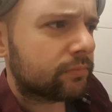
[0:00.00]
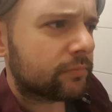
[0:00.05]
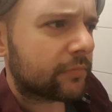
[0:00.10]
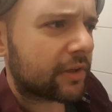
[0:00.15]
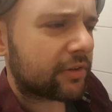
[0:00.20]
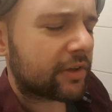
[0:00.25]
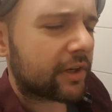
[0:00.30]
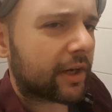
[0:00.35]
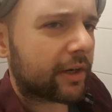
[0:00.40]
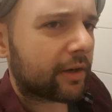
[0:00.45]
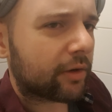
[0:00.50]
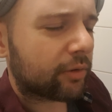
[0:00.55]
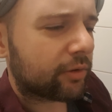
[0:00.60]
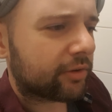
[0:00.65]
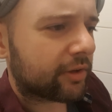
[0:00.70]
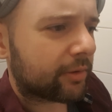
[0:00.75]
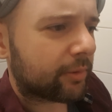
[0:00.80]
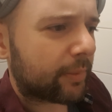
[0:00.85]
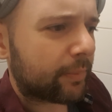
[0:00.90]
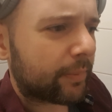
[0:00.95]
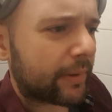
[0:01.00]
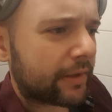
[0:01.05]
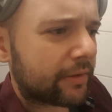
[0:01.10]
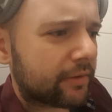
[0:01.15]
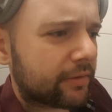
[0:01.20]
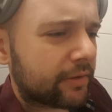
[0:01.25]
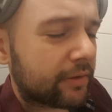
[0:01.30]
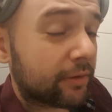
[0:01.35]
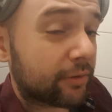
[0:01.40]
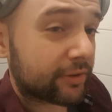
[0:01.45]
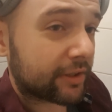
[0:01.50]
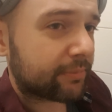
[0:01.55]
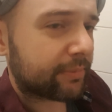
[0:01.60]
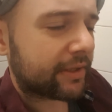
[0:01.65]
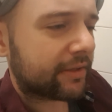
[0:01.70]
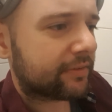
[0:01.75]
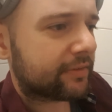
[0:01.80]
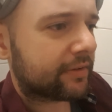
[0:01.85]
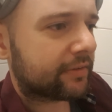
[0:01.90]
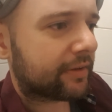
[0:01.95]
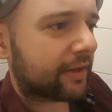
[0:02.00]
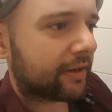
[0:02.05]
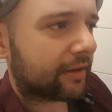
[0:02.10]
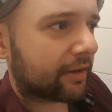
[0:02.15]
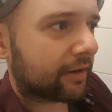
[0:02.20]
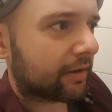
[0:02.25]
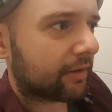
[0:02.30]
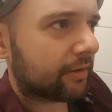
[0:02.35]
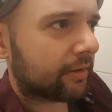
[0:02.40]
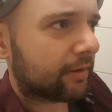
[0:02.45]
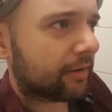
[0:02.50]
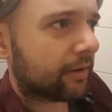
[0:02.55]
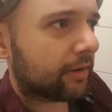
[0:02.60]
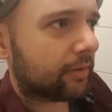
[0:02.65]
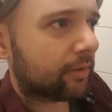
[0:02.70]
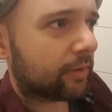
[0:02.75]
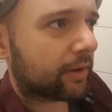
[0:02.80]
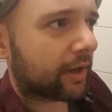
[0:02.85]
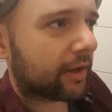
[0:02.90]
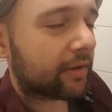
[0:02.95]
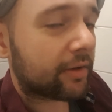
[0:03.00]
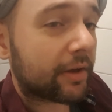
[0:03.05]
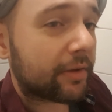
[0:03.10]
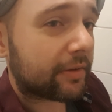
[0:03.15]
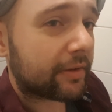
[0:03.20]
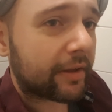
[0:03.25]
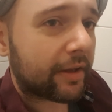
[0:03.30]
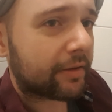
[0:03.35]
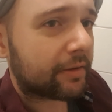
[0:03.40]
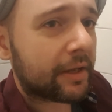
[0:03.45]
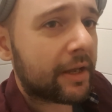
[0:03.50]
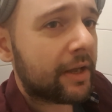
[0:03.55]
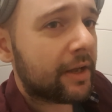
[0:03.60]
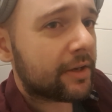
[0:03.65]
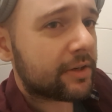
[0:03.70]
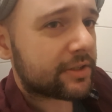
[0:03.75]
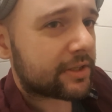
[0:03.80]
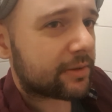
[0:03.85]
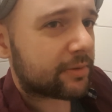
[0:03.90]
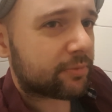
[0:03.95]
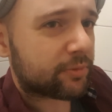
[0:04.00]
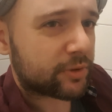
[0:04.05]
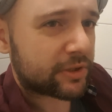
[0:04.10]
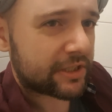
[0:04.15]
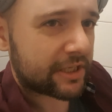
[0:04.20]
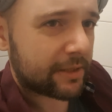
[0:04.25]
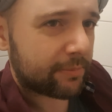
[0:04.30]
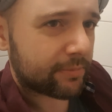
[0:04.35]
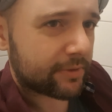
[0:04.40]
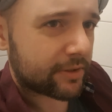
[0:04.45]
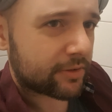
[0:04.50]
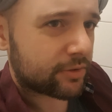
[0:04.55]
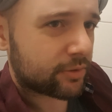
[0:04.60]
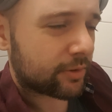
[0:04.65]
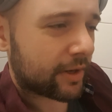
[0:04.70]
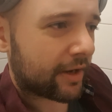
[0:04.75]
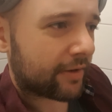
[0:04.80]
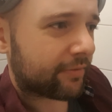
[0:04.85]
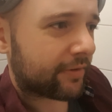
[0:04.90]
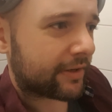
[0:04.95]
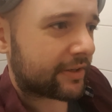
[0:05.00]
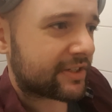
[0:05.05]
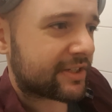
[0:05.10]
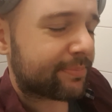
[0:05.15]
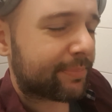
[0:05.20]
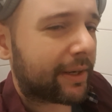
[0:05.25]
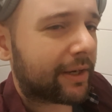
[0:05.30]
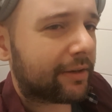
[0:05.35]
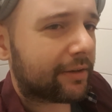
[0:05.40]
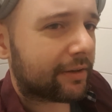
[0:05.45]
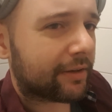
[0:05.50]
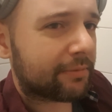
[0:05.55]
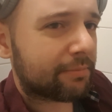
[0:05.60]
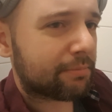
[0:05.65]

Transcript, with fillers: And she kind of looks at him, but looks at me, and she's like, uh, okay. I, they, she seemed to have expected